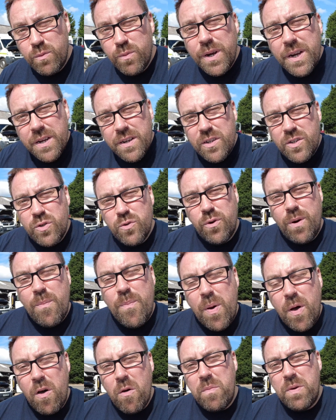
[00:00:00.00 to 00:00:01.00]
We can enjoy a
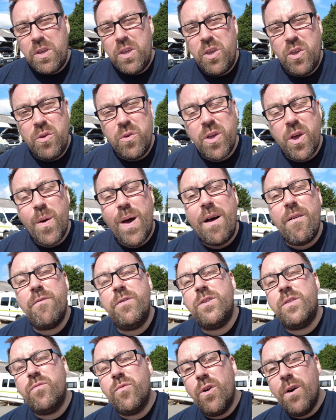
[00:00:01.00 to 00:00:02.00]
barbecue, go out
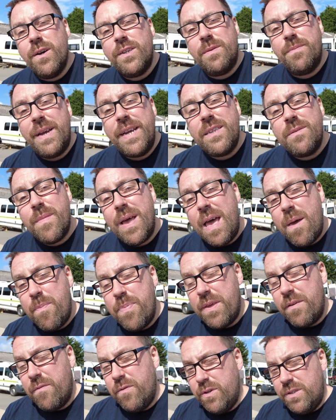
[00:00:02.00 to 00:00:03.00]
for some rides and make some
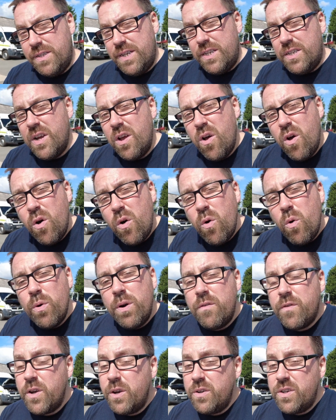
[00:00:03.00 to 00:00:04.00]
epic footage all in
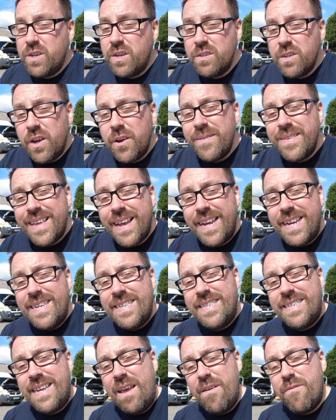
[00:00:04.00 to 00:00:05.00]
the future. No date
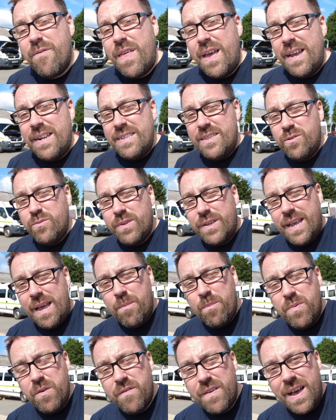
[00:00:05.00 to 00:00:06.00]
set for that until the
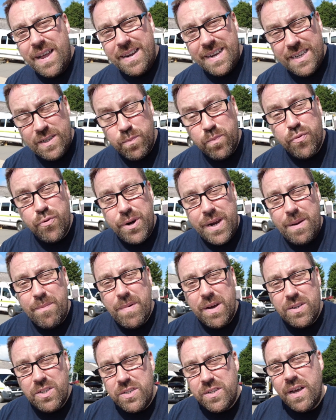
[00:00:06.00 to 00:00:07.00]
camper van is pretty
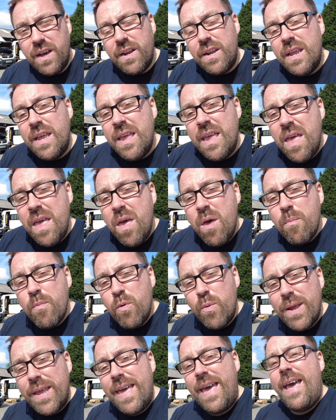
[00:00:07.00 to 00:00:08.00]
much done, but
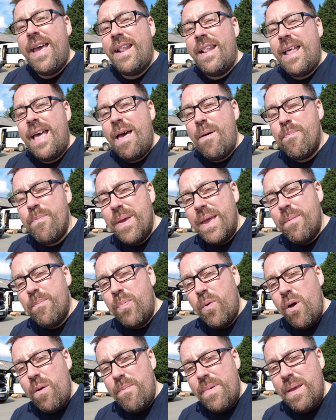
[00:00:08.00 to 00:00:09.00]
we're getting there bit
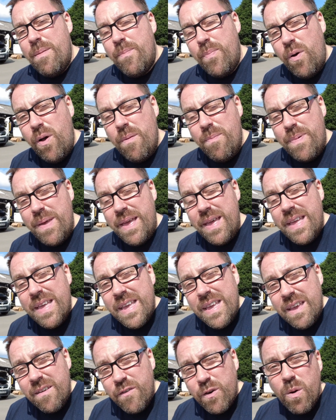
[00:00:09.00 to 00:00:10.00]
by bit by bit.
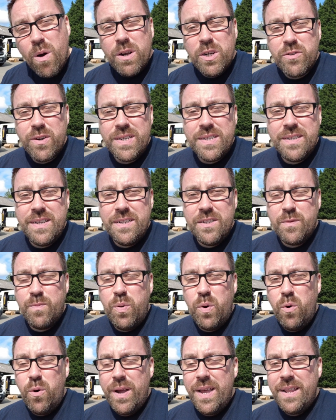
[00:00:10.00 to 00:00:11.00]
If you are interested in
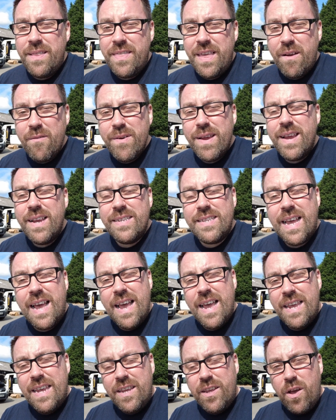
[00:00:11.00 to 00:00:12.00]
supporting, there is
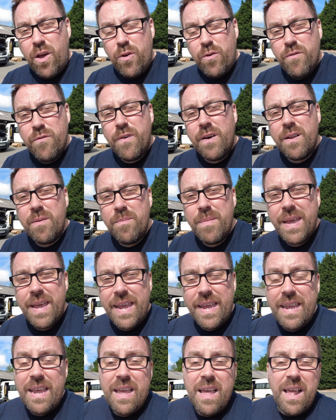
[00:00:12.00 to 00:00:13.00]
a
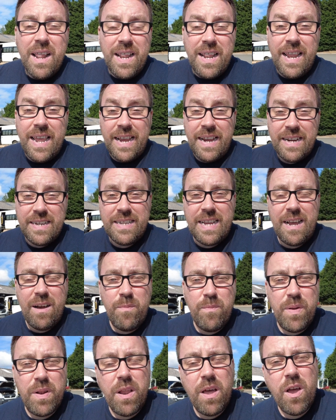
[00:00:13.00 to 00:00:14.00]
GoFundMe link down
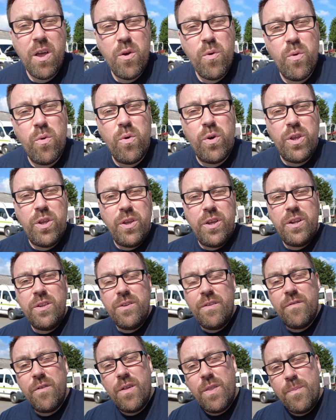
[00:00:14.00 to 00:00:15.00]
below, or you can do
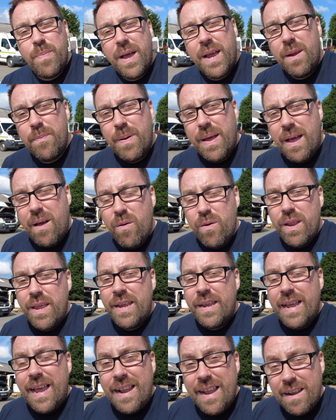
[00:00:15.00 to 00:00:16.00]
it via the PayPal
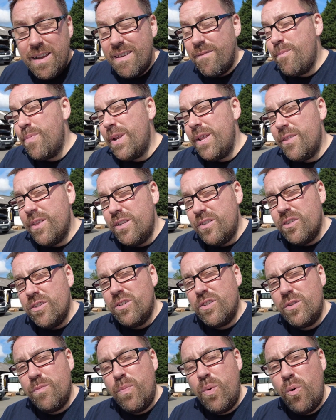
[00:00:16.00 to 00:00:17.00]
link, and anybody that does
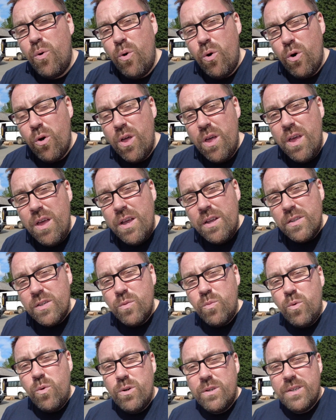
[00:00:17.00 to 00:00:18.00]
support
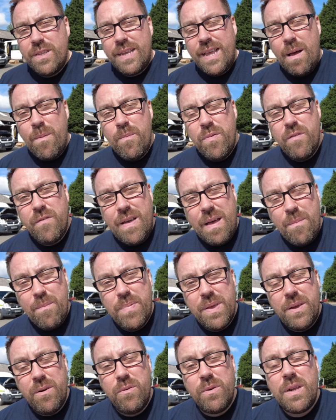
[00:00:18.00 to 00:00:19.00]
towards the camper van
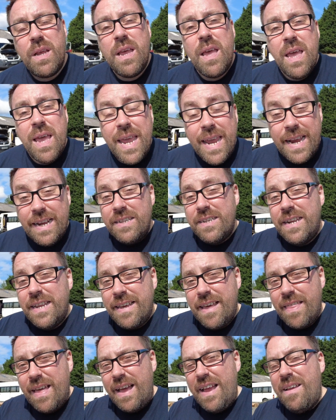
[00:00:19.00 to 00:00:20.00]
build is going to
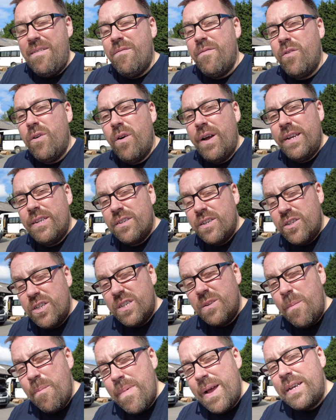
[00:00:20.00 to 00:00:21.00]
get that invite. So
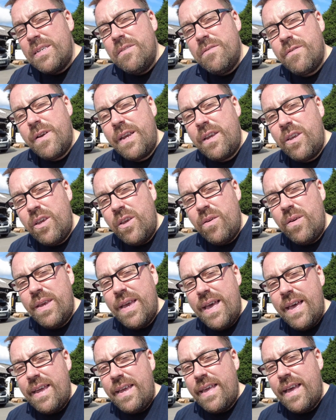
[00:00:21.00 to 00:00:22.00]
just a massive thank you
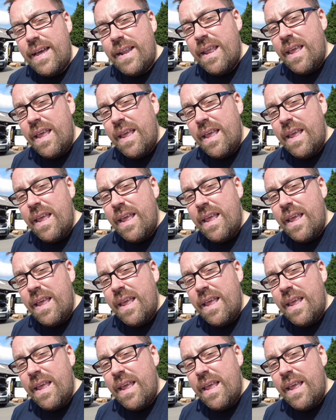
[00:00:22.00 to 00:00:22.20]
yet again.